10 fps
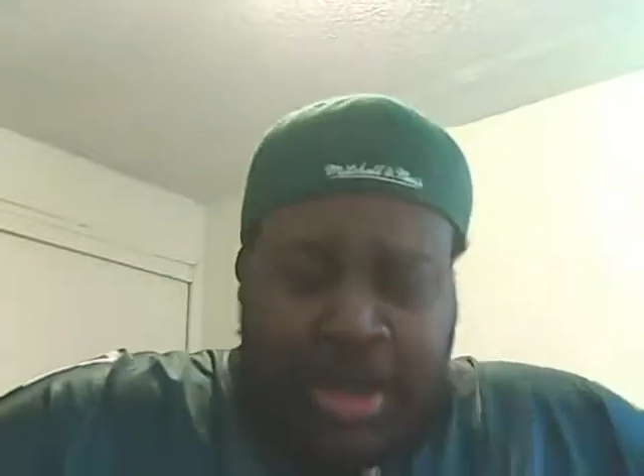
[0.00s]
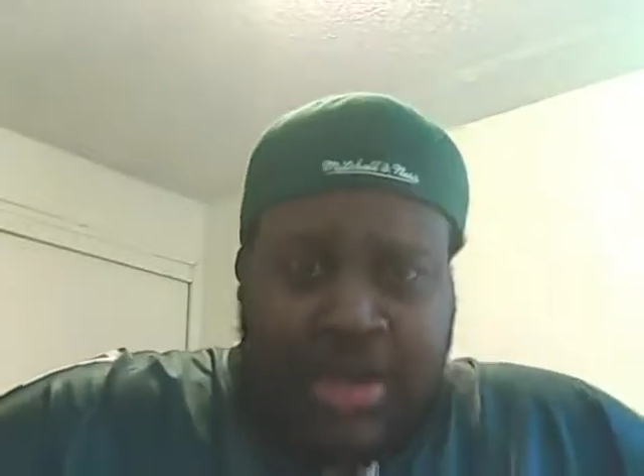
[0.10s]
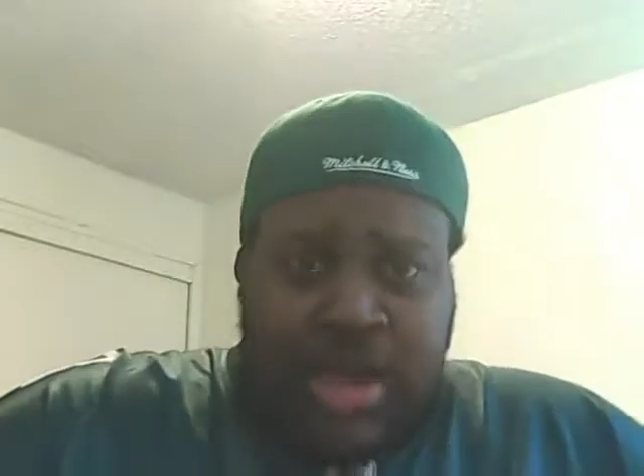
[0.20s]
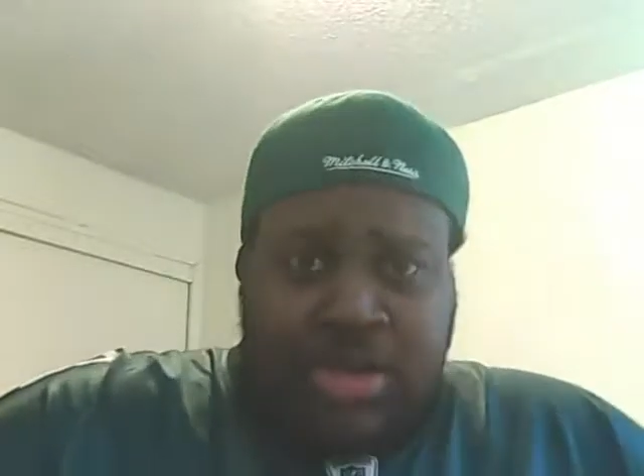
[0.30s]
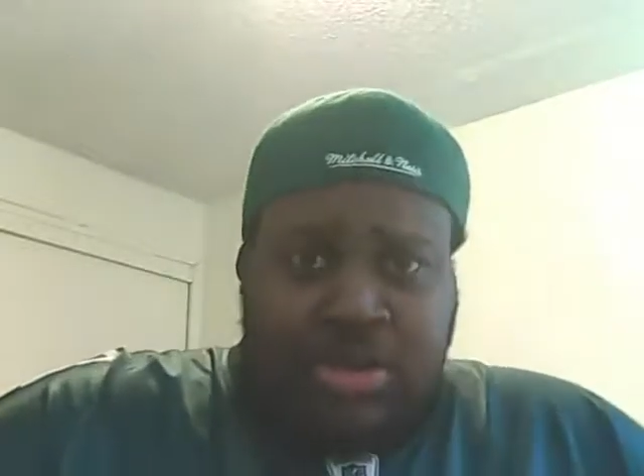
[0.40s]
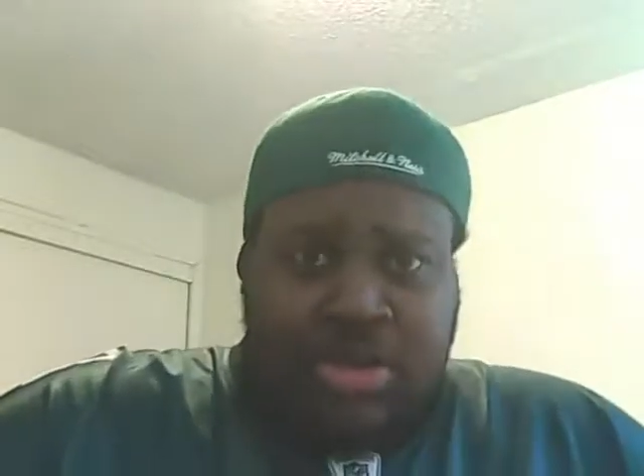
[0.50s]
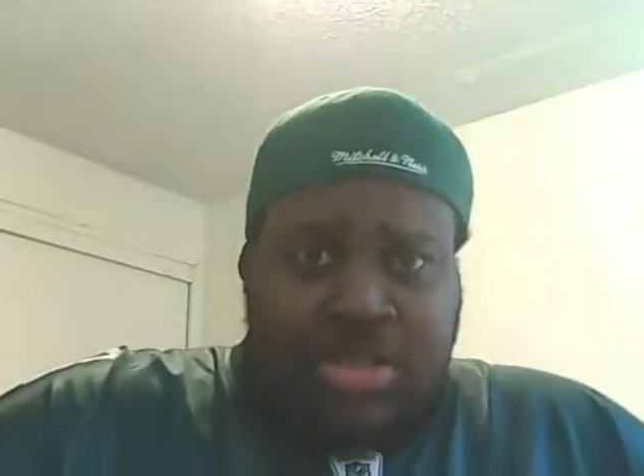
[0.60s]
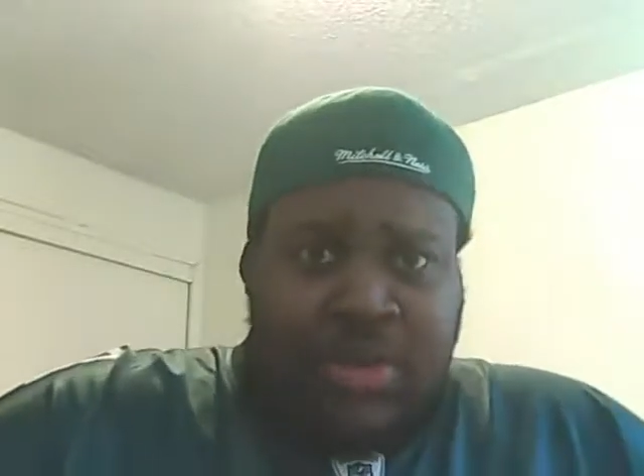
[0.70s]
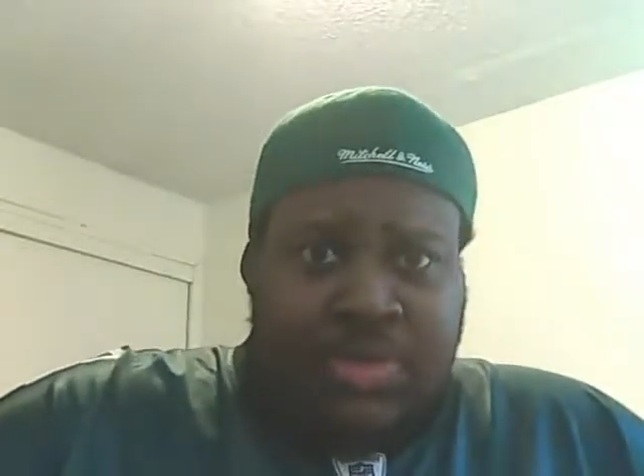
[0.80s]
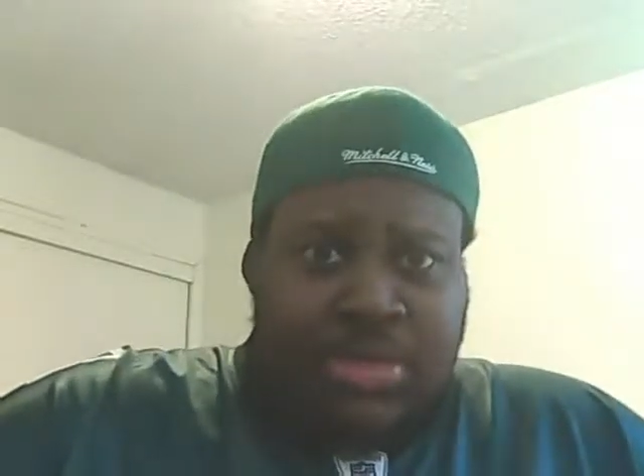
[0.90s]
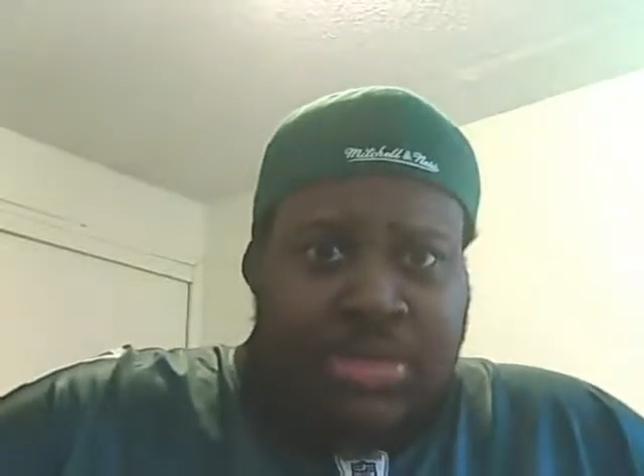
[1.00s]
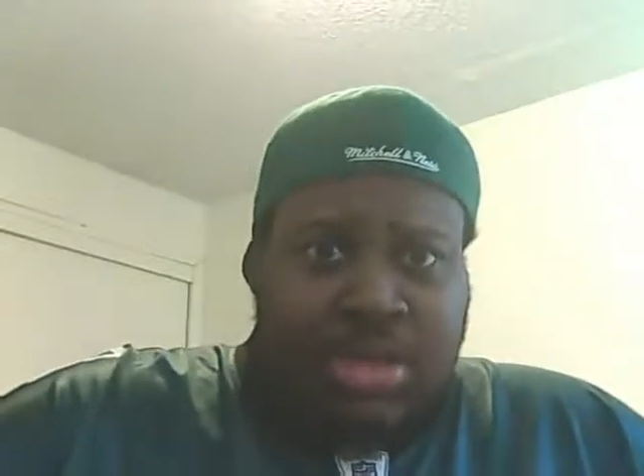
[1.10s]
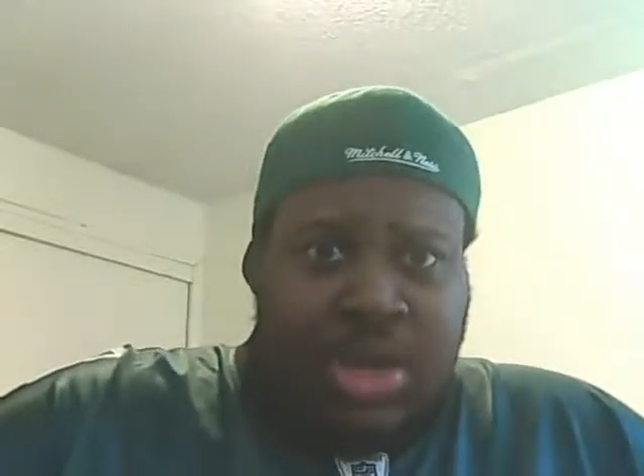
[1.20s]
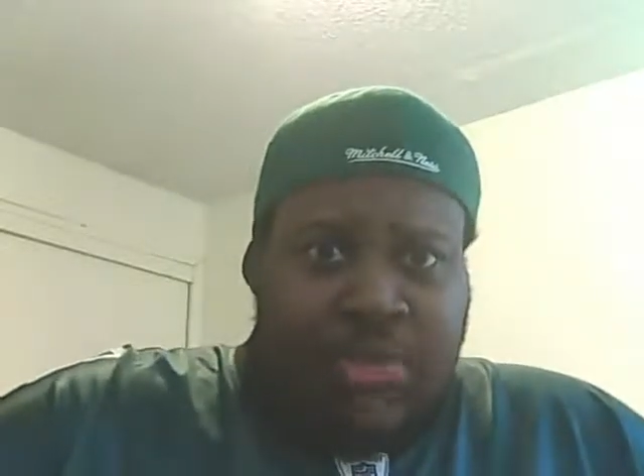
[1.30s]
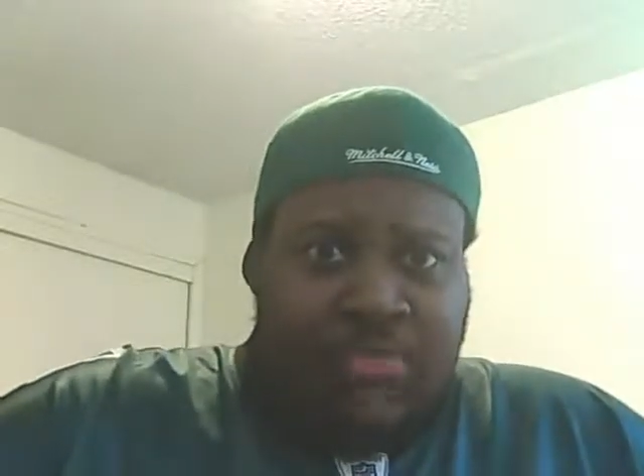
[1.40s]
Yes, your service is
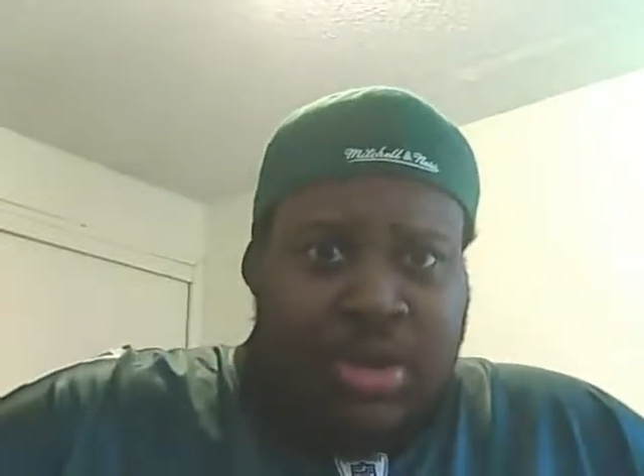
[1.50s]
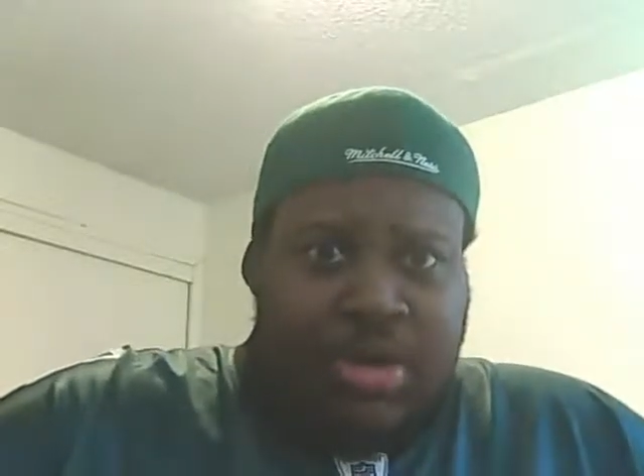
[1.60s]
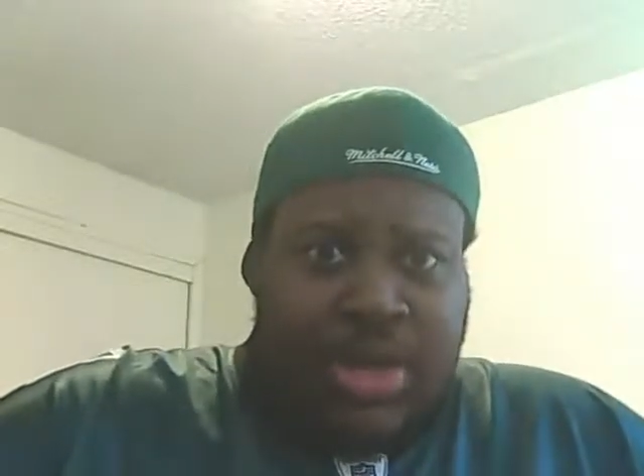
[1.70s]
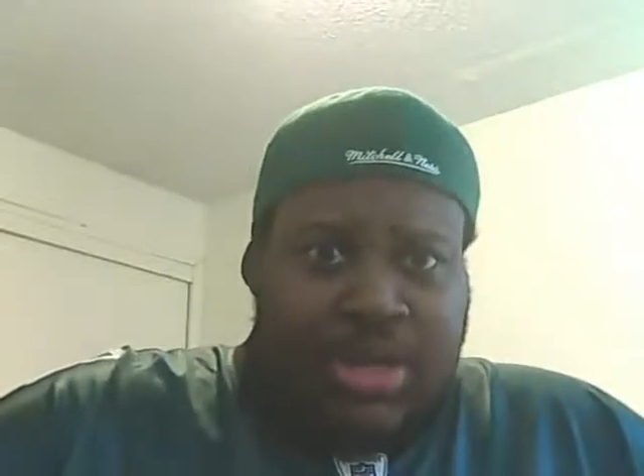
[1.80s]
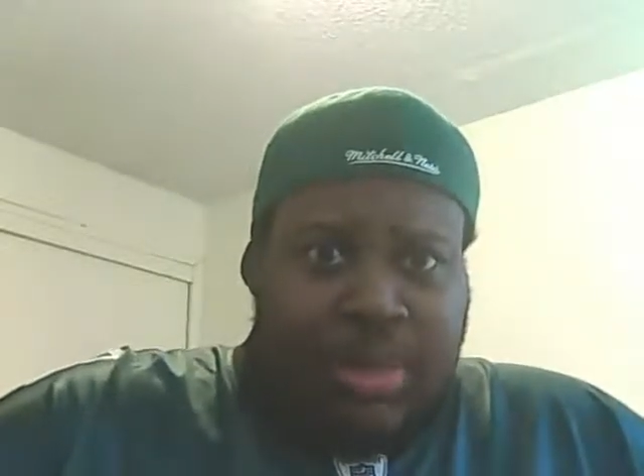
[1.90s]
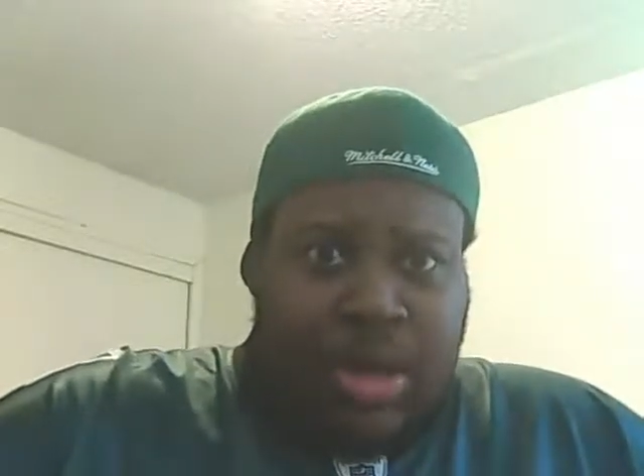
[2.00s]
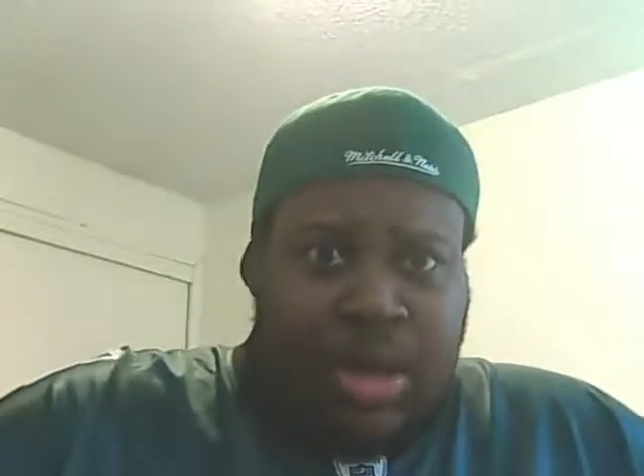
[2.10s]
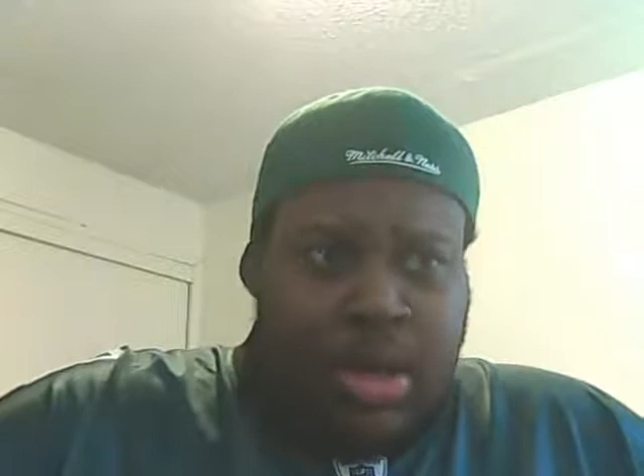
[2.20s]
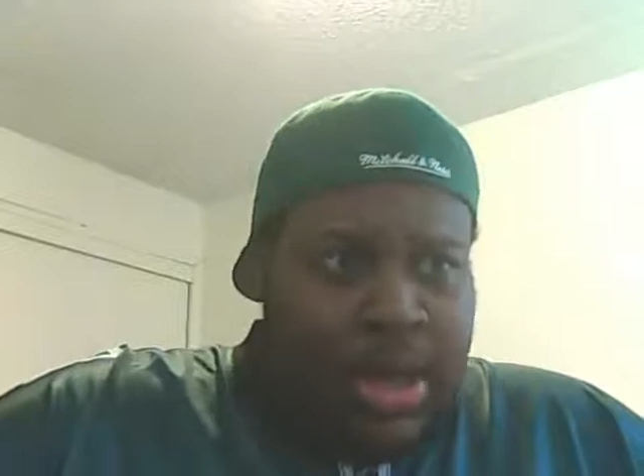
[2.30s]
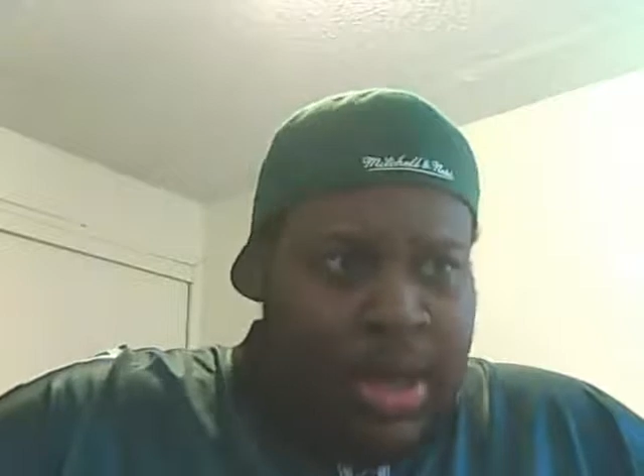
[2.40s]
good for Nesma,